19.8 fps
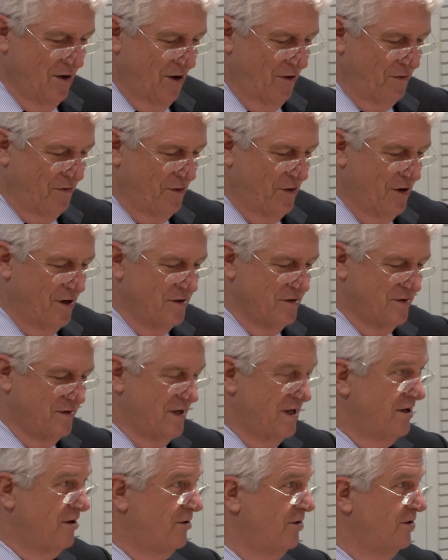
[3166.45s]
Of course,
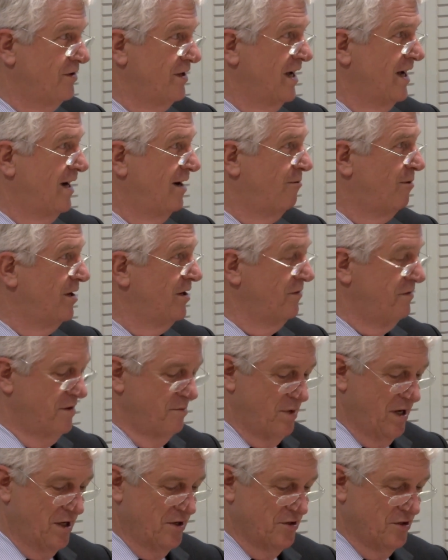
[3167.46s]
they know they are one of
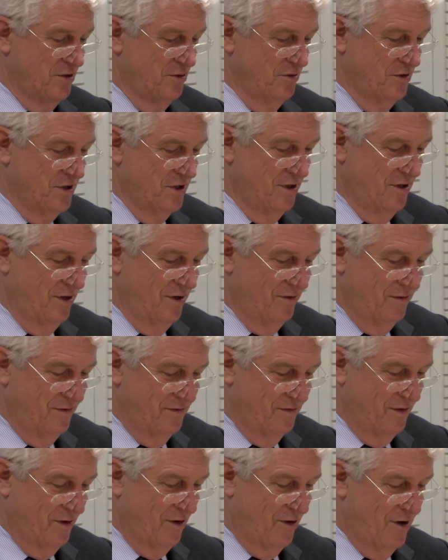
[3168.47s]
the biggest users
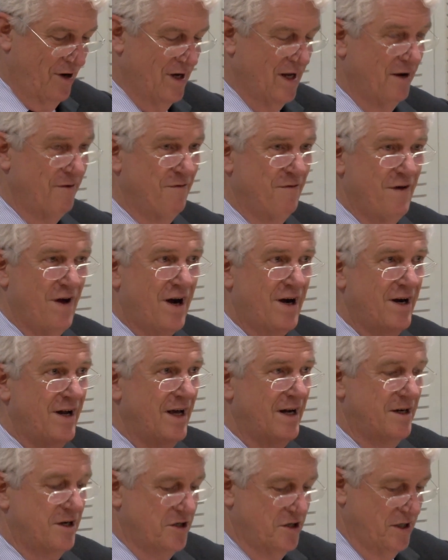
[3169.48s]
of oil and
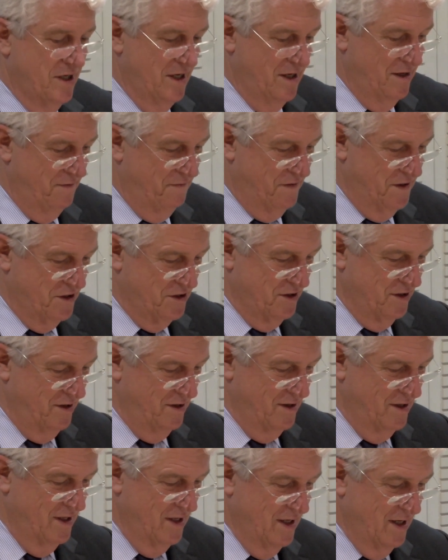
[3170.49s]
very energy
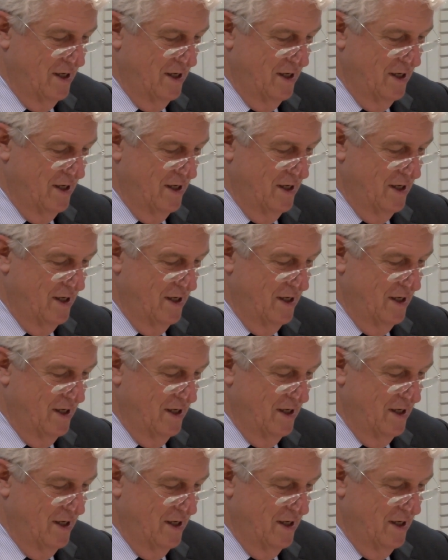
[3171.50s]
inefficient.